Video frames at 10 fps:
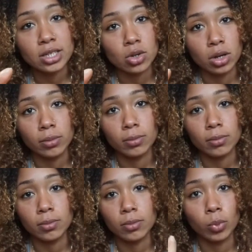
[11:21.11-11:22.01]
on
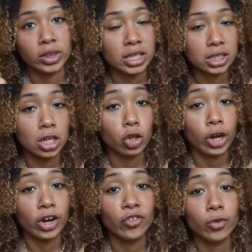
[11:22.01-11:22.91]
with this color
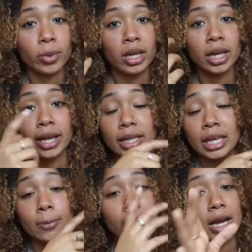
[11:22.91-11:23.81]
hair for me and
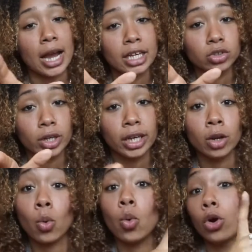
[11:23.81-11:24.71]
keeping it
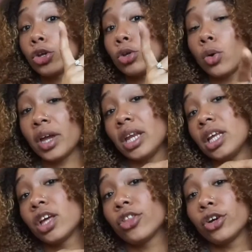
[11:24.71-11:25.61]
hydrated, or you know,
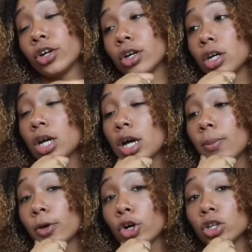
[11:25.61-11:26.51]
any other
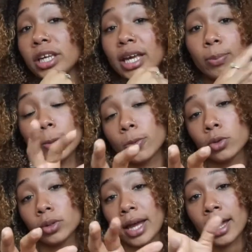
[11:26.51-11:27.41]
curly head
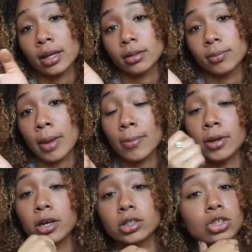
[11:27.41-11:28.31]
people that may
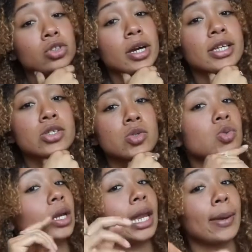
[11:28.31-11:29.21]
be good to try
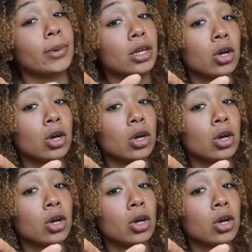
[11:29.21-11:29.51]
too, let me